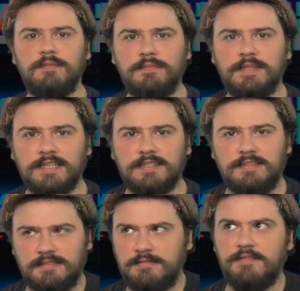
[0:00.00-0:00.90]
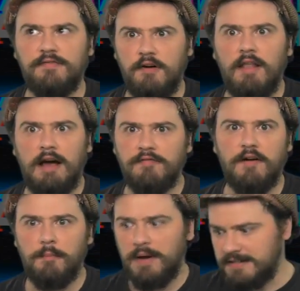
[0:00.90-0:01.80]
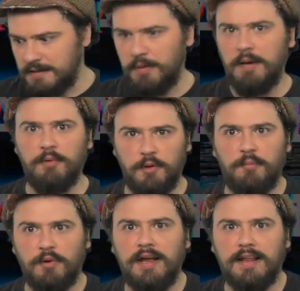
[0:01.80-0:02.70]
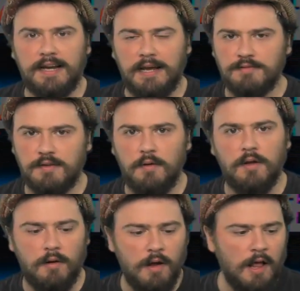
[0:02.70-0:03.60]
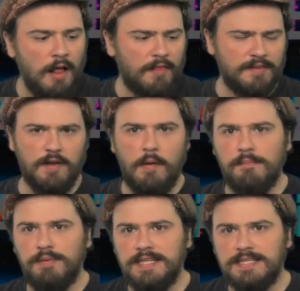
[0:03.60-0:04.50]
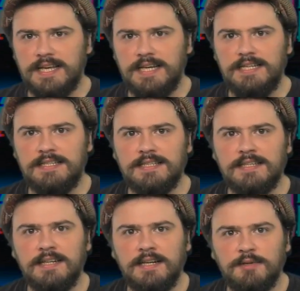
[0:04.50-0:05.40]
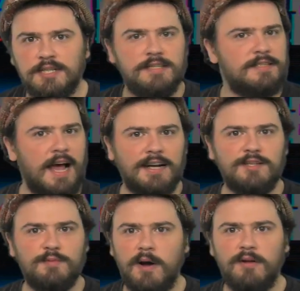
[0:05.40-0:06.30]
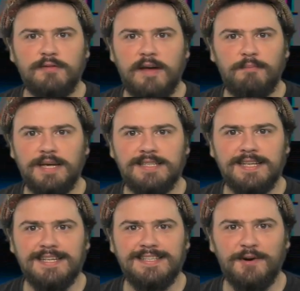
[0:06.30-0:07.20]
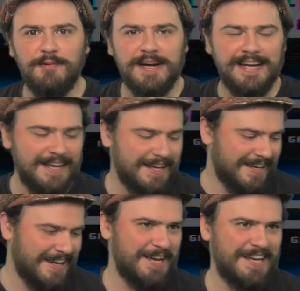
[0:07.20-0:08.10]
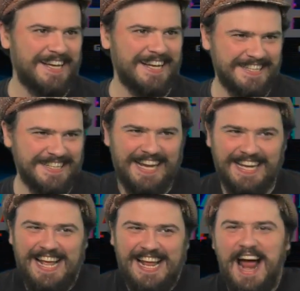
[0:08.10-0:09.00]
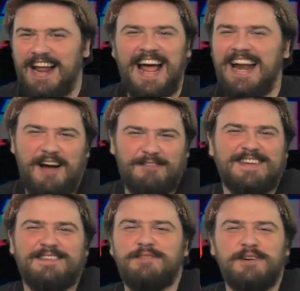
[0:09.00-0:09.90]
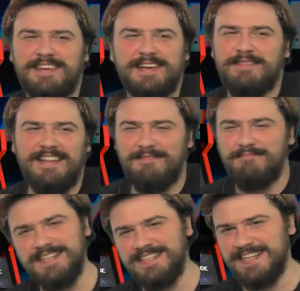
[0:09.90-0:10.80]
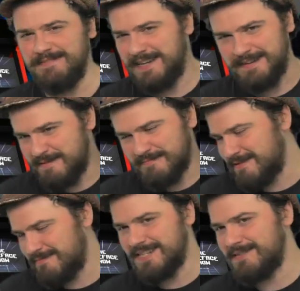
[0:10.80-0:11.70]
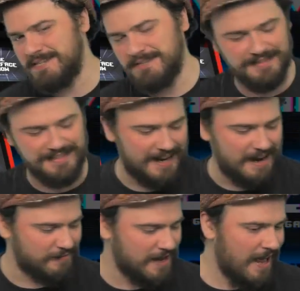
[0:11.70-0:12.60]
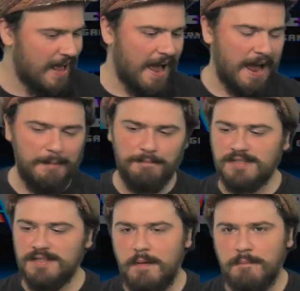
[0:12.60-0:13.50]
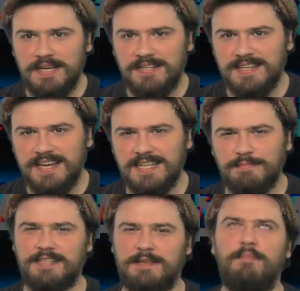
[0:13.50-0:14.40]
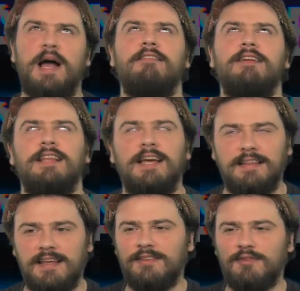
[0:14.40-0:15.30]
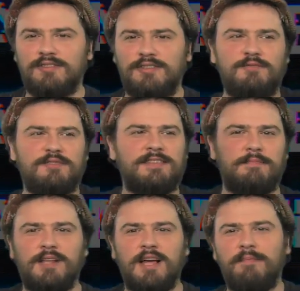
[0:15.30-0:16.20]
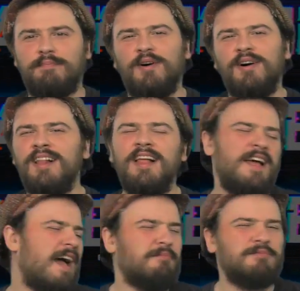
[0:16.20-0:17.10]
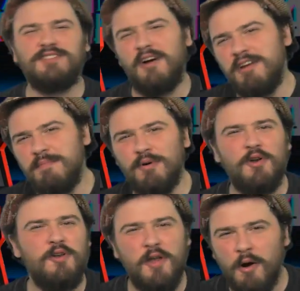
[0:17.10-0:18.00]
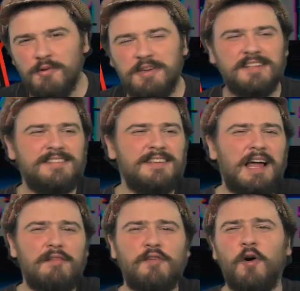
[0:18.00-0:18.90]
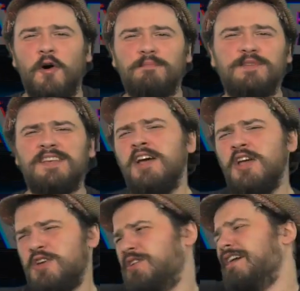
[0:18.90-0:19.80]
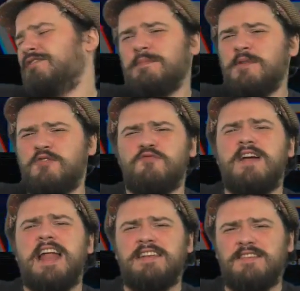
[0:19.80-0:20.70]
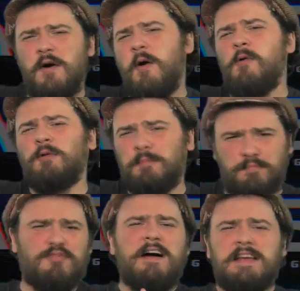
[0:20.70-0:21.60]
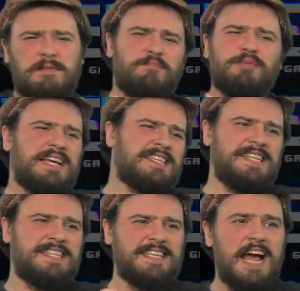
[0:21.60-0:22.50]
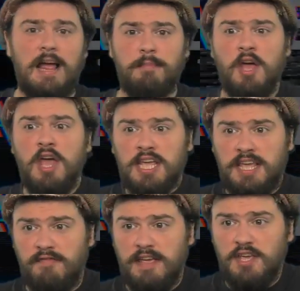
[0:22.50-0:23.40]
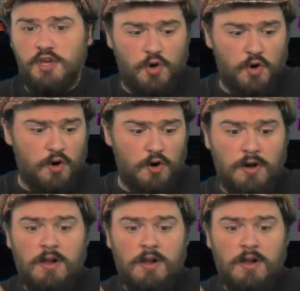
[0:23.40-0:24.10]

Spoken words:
because the Fallout fan base of people who play that game solo. There's no NPCs, which is sad because we all love NPCs, don't we? I was going to put a thing about the NPC meme in, but it's been done to death. There's no NPCs because apparently they'd look too similar, but I'm sorry, but no. You can still have hubs. You could have some grand old Brian Blessed type giving your